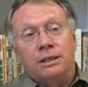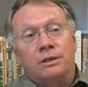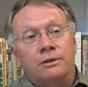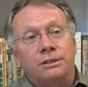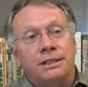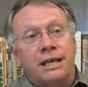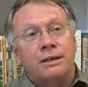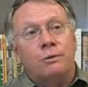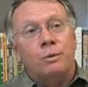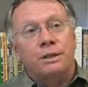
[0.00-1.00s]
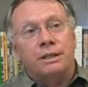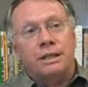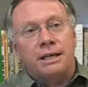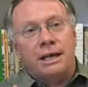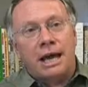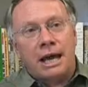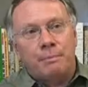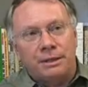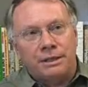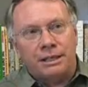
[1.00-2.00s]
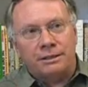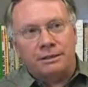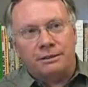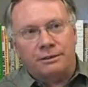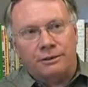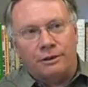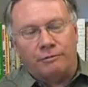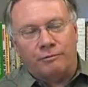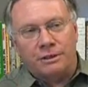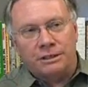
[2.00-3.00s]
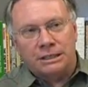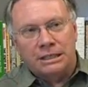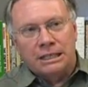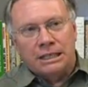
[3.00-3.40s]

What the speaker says: because what then happened at the conference